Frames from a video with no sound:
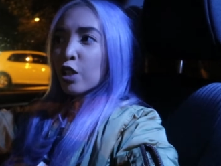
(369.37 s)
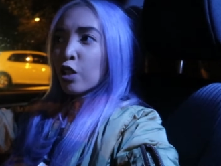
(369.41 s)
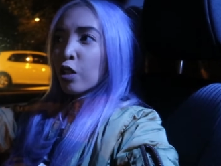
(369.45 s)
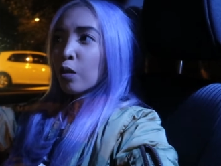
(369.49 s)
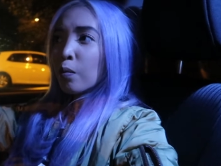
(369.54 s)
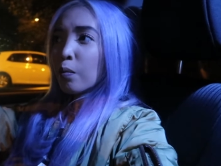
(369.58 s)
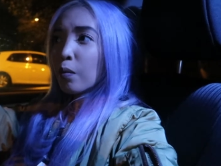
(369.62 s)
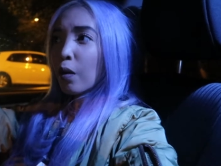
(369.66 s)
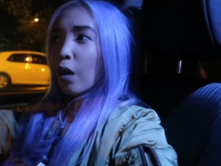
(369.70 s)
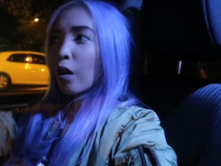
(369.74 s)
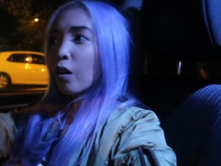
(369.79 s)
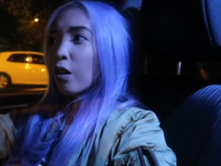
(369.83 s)

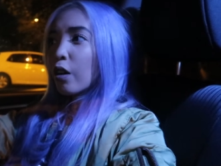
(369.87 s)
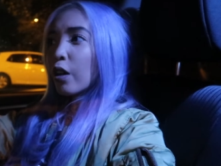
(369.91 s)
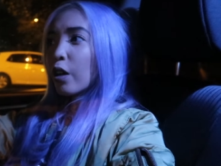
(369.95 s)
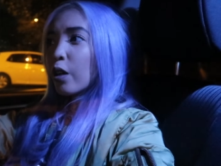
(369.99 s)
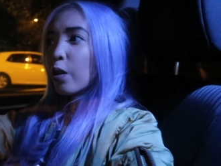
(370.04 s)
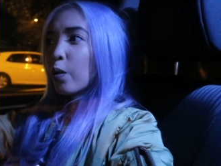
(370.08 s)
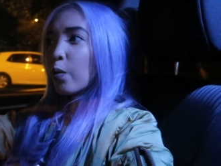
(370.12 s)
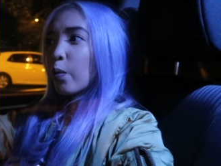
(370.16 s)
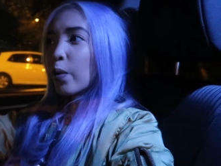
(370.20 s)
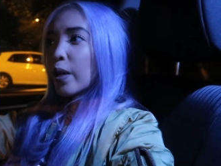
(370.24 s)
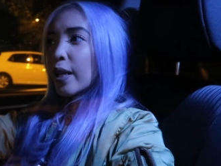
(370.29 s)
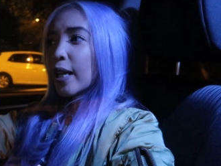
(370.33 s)

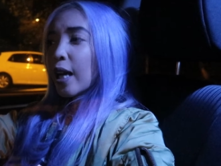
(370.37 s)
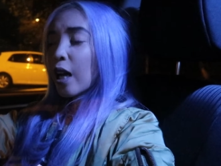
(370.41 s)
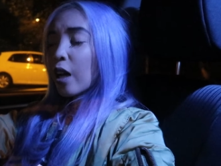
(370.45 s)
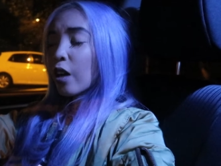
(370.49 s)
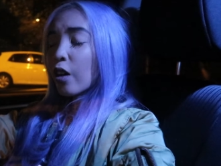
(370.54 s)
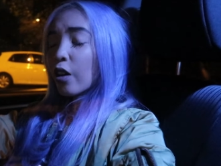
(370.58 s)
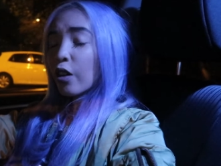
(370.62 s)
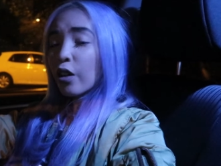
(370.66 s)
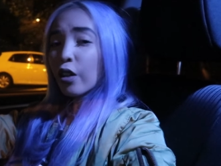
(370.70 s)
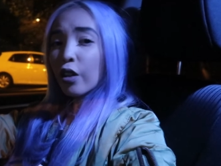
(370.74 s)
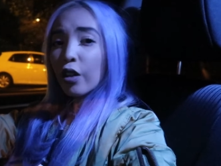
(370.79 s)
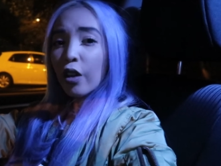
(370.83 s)
tomorrow we are
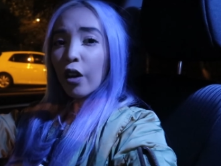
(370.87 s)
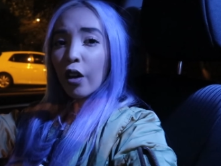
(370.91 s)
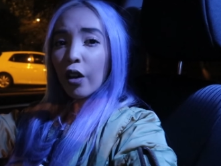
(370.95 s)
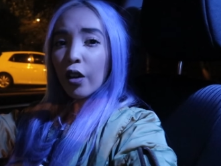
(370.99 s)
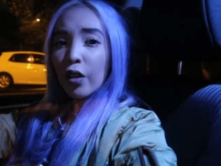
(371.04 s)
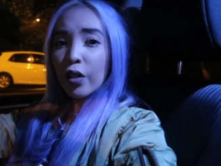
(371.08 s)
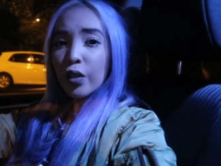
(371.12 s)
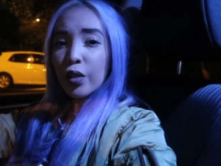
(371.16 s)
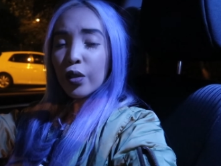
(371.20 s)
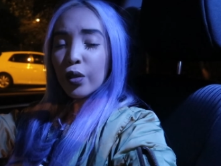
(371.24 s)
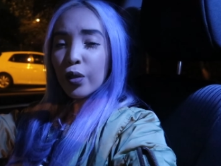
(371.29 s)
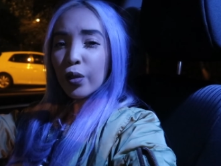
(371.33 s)
gonna
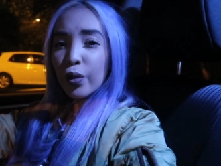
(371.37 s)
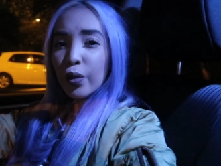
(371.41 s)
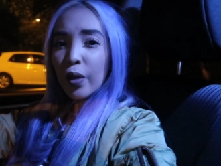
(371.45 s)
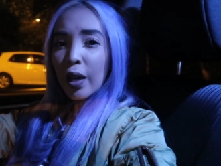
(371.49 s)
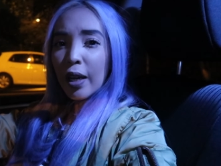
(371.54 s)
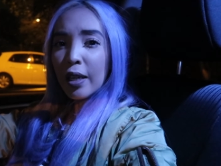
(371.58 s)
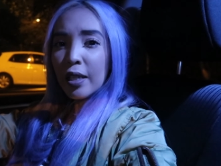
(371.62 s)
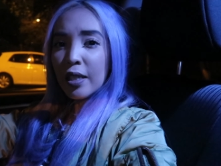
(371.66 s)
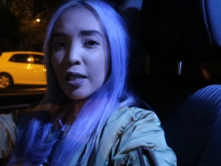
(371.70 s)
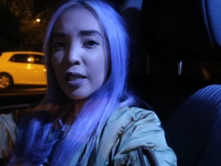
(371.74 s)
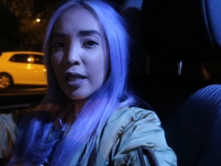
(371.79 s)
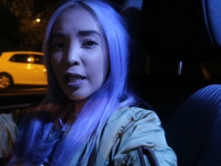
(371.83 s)
go to
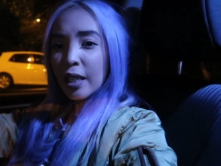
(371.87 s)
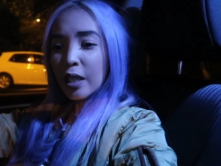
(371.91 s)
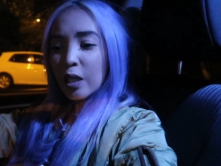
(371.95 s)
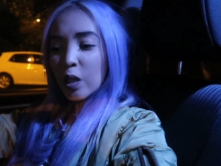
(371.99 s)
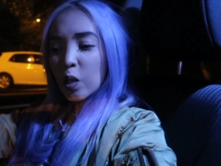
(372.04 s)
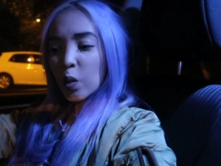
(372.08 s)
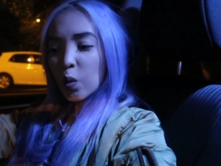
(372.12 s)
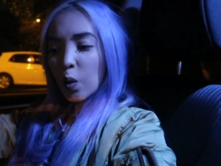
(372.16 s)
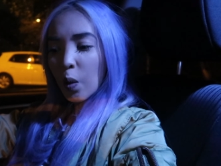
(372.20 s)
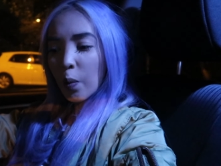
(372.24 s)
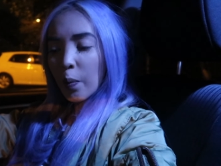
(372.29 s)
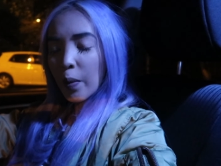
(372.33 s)
a sneaker
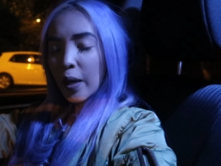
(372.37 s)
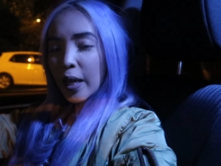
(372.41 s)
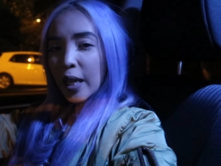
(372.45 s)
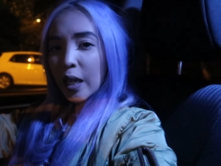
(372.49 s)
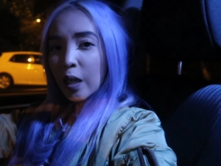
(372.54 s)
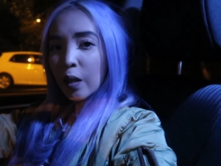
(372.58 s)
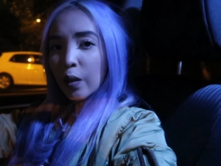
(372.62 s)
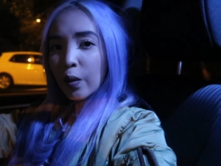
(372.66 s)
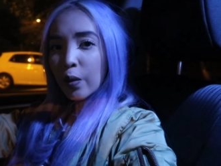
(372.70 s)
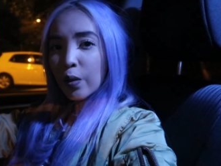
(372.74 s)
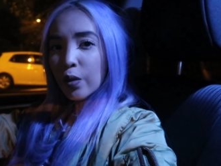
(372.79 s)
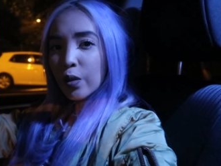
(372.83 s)
swap meet
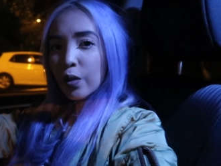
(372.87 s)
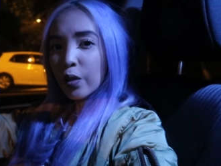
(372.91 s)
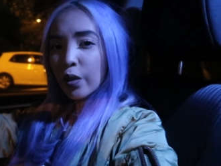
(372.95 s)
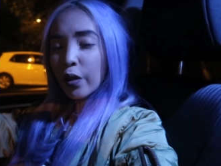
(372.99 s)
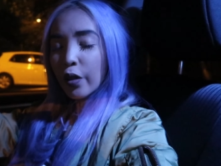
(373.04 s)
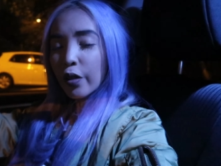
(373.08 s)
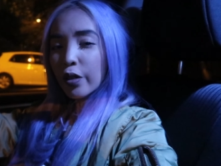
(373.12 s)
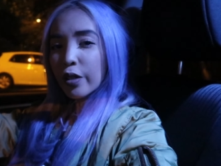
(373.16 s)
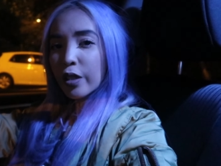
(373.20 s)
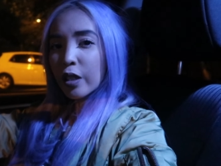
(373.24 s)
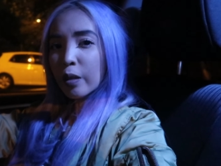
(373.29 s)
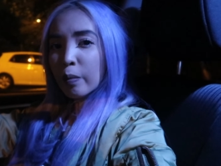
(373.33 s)
and also
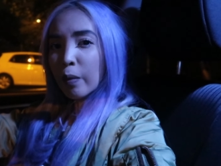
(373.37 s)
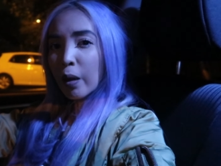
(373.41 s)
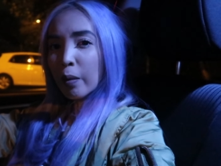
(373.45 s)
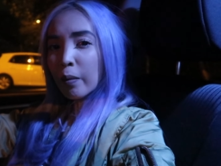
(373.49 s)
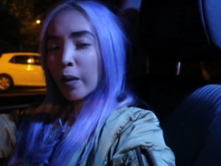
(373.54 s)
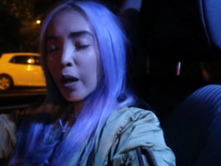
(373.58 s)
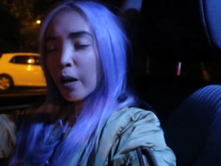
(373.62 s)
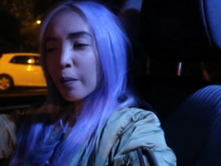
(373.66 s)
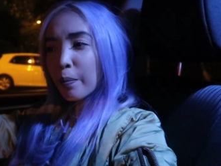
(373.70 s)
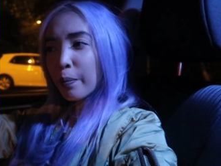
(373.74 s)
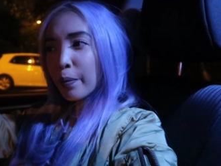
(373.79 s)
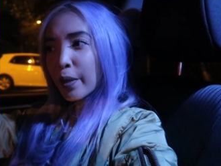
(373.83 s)
go see my
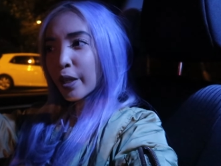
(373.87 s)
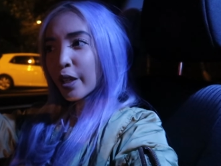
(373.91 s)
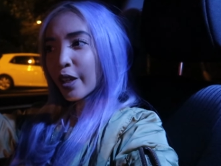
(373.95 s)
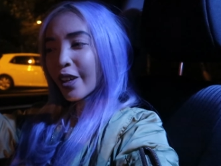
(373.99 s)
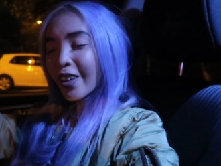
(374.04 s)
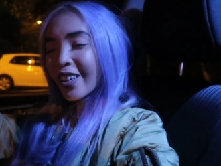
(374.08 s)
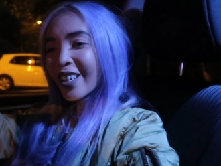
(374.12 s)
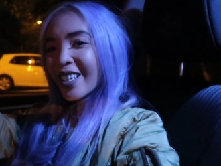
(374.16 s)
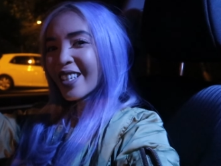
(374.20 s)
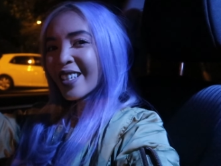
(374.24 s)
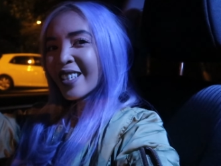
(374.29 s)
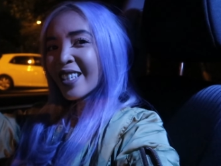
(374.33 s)
mum
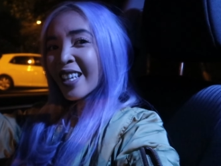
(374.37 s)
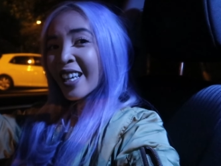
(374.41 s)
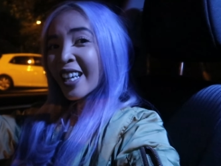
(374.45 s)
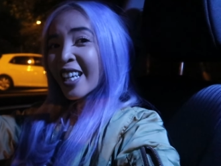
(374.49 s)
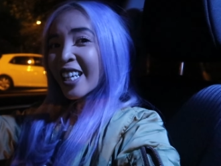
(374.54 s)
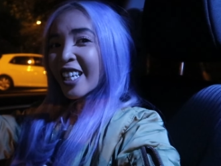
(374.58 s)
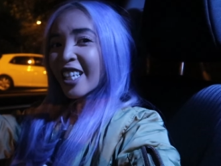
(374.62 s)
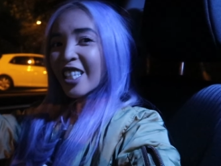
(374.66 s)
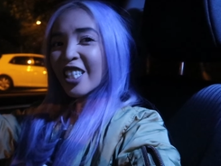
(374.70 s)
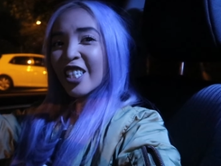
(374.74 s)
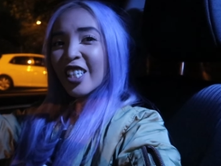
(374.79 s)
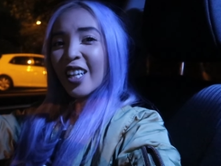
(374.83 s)
because
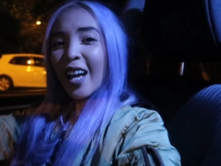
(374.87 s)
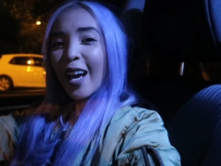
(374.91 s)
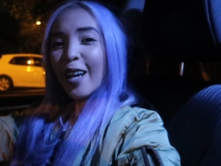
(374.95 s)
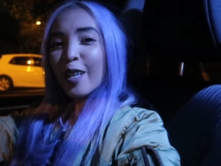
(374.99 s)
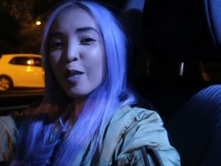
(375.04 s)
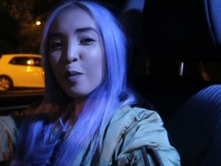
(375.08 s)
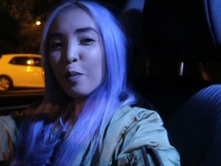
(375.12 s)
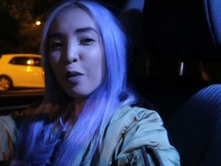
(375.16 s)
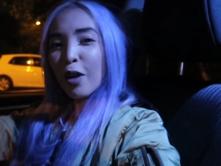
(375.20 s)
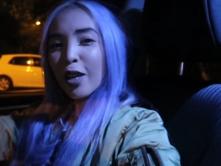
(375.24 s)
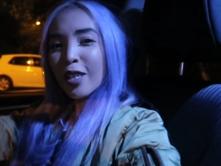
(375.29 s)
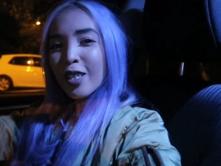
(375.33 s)
she
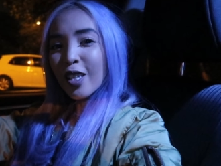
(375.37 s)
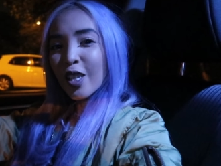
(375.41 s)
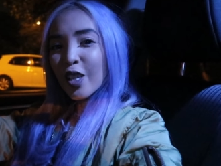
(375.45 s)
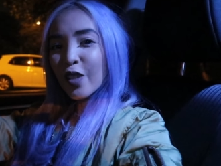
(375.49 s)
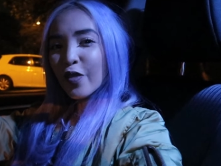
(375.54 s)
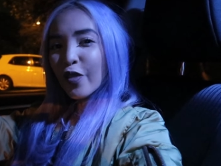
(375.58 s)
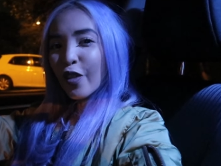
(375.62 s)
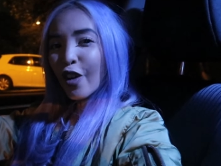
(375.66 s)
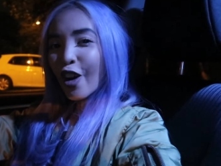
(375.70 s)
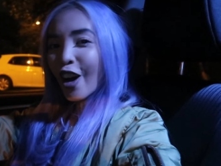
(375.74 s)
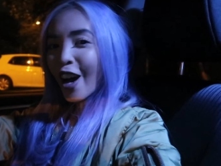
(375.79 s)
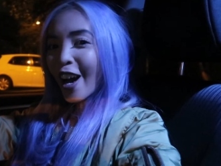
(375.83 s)
has presents
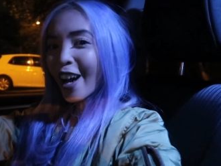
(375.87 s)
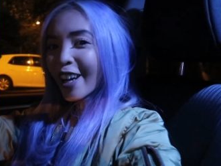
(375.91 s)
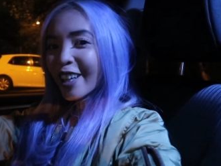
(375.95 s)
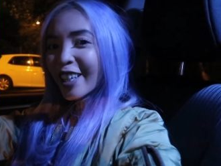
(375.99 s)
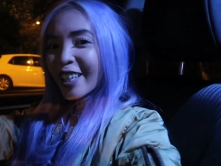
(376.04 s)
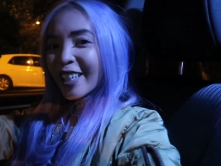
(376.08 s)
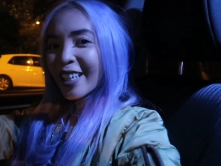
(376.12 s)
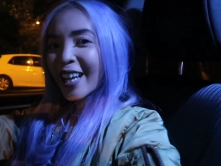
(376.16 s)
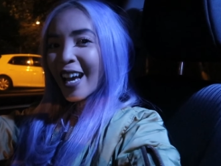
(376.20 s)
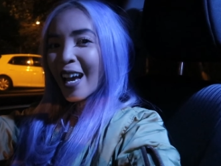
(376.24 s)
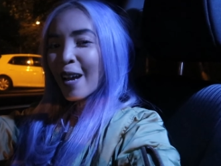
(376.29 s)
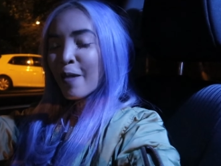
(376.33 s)
for
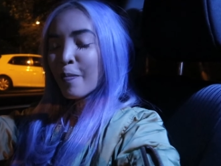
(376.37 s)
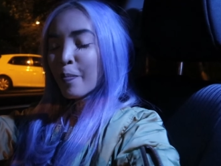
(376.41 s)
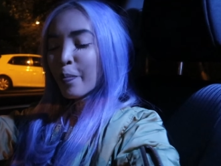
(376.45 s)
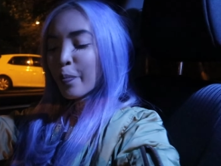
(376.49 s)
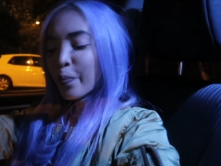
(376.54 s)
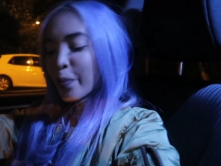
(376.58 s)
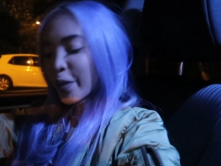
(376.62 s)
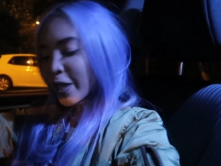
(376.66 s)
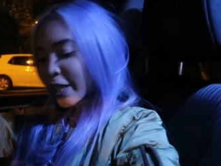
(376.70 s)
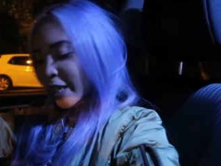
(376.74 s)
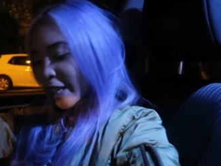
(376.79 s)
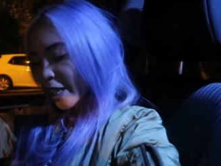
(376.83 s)
honey
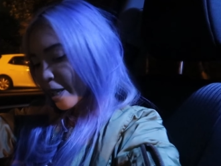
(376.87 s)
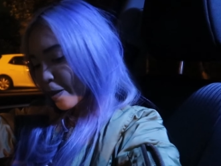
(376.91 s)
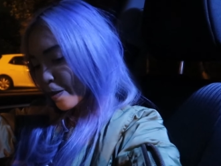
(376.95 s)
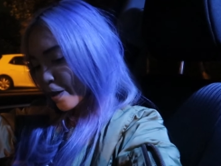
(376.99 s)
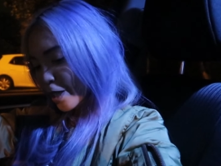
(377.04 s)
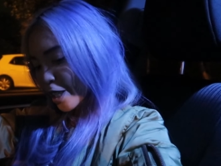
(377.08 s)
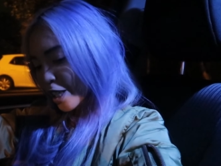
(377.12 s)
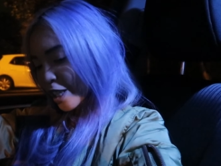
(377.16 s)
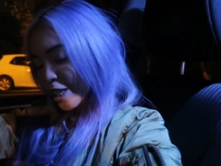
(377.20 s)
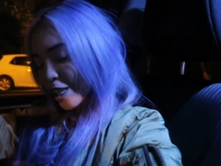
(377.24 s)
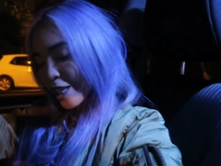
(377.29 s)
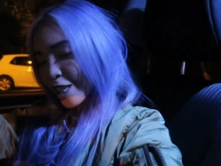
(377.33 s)
and biggie
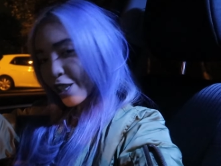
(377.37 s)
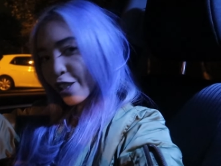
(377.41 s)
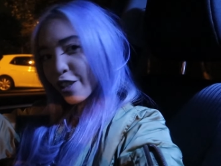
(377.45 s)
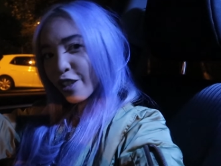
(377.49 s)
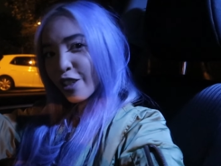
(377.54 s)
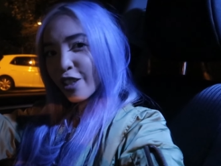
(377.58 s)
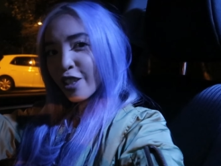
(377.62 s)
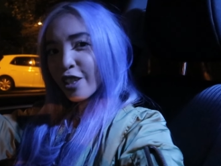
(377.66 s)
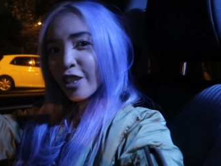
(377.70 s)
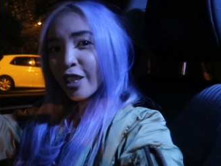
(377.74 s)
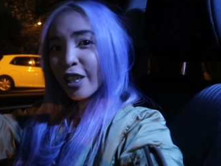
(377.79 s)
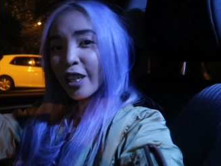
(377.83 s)
which is
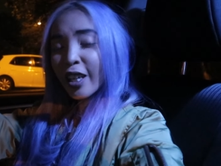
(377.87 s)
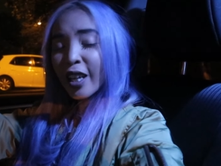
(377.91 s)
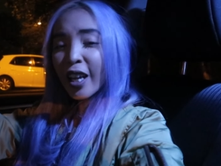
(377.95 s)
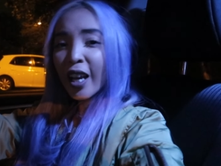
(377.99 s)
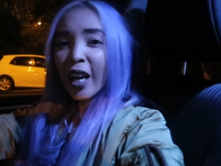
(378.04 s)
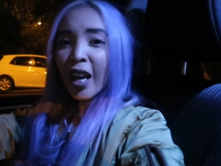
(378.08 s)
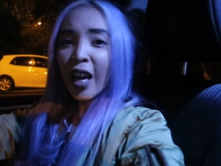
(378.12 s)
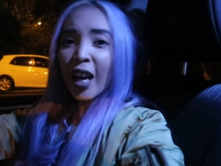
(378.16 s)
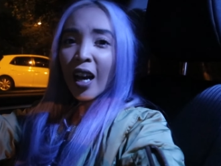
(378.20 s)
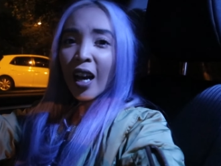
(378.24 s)
interesting